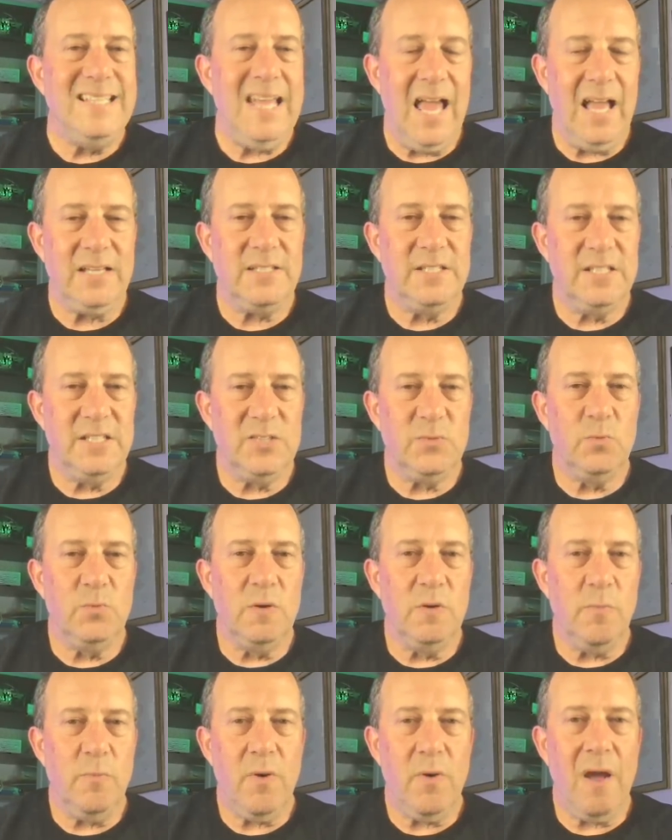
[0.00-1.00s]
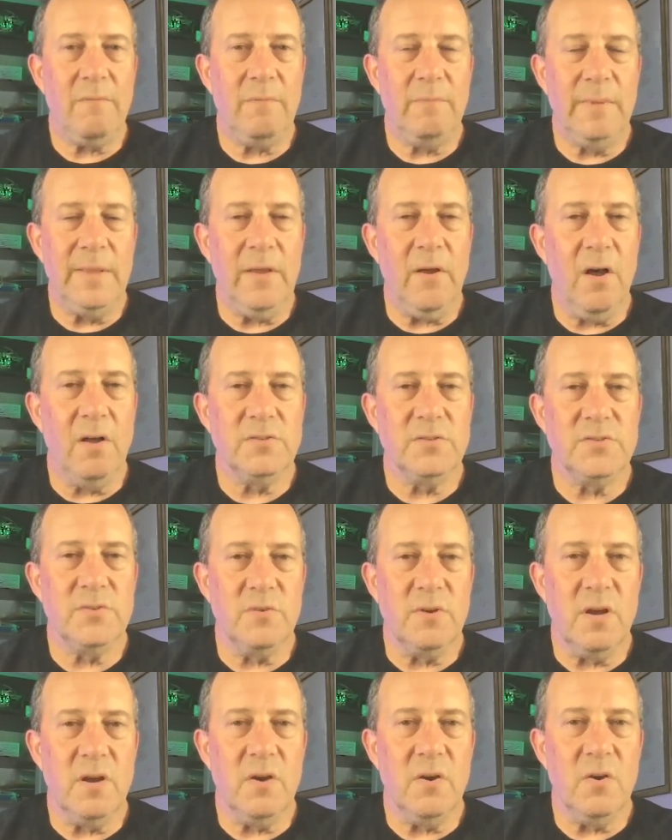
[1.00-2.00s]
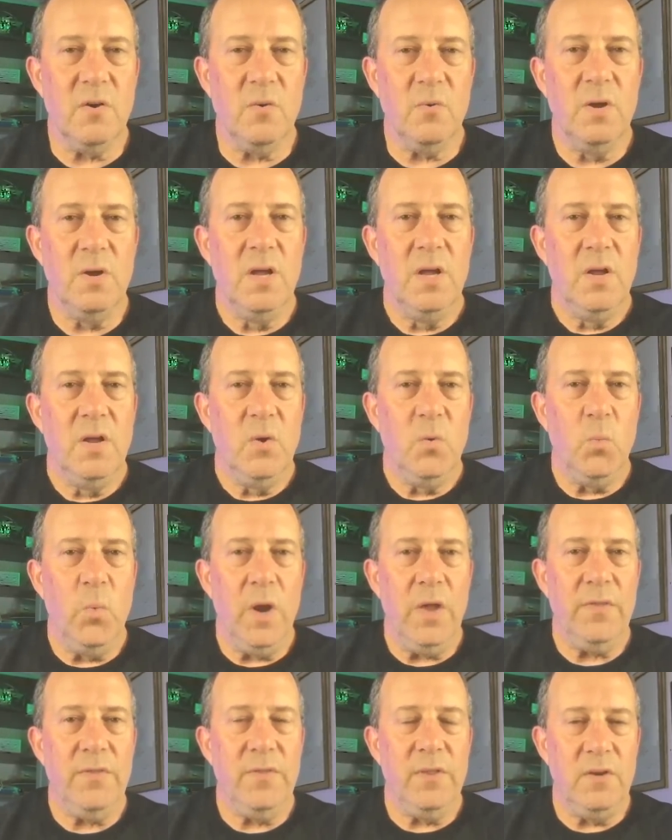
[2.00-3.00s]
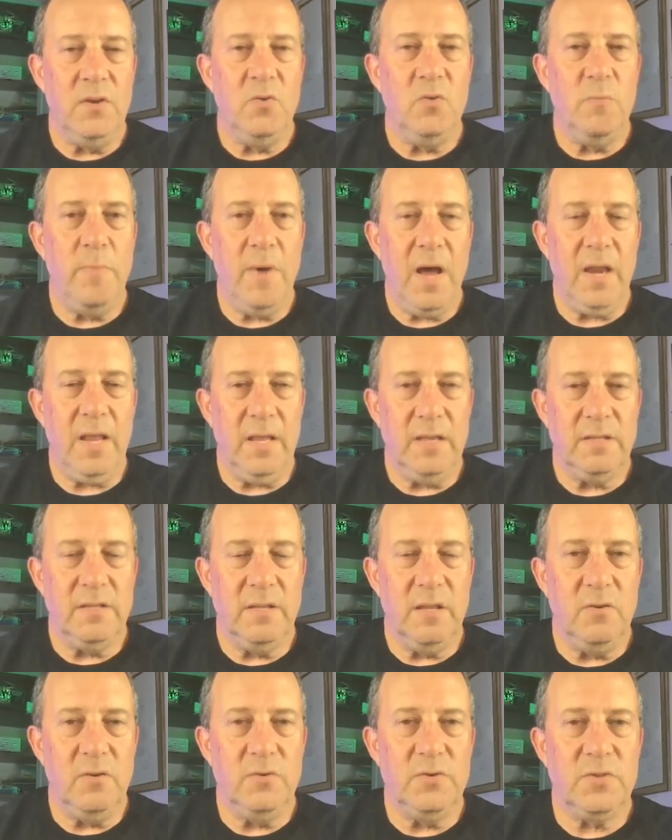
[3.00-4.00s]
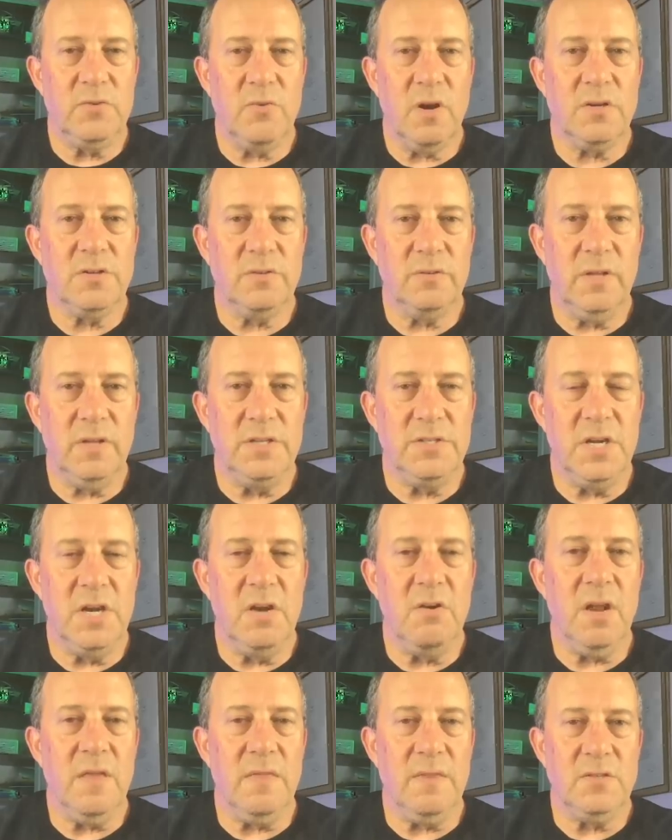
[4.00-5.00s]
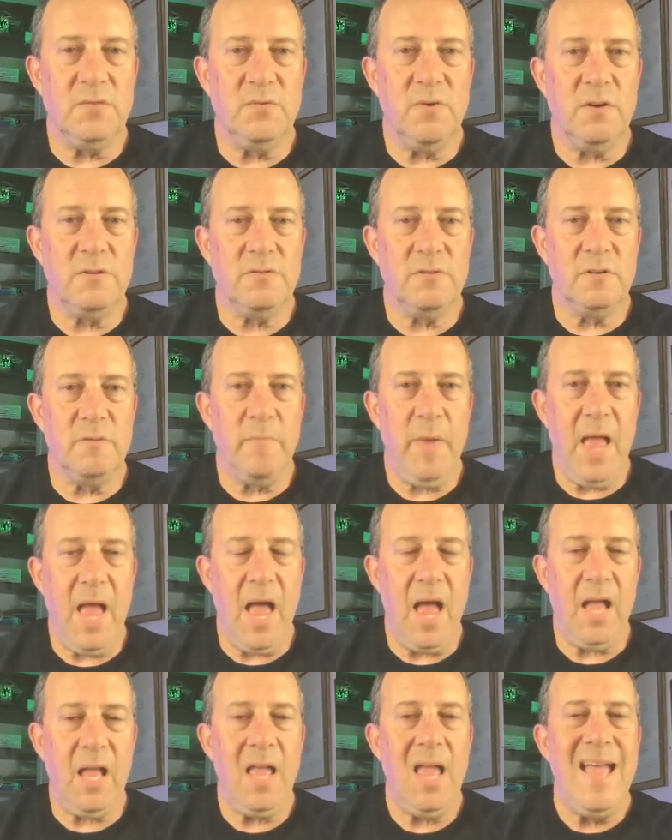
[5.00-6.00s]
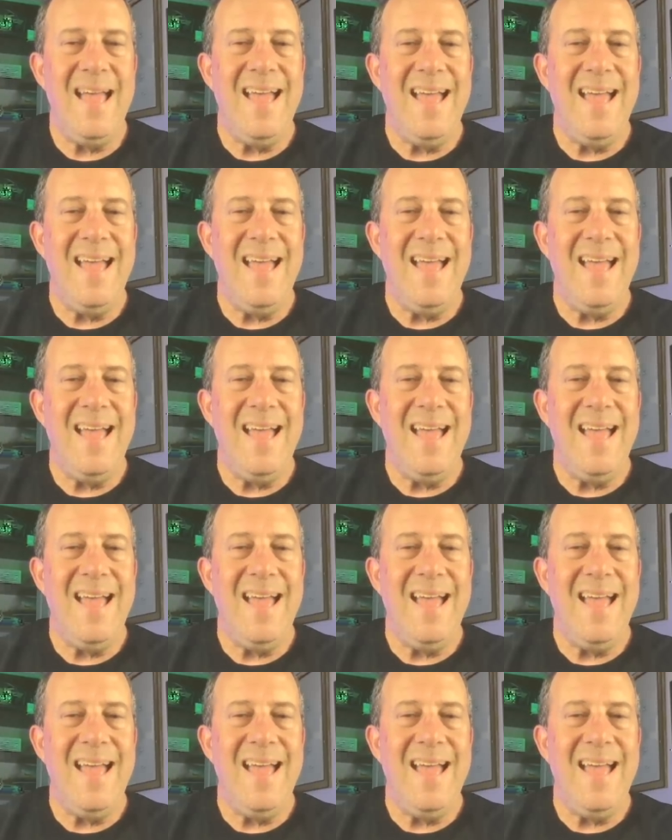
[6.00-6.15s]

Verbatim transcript: Texas will probably also go with the new body, the new structural engineering and the structural pack.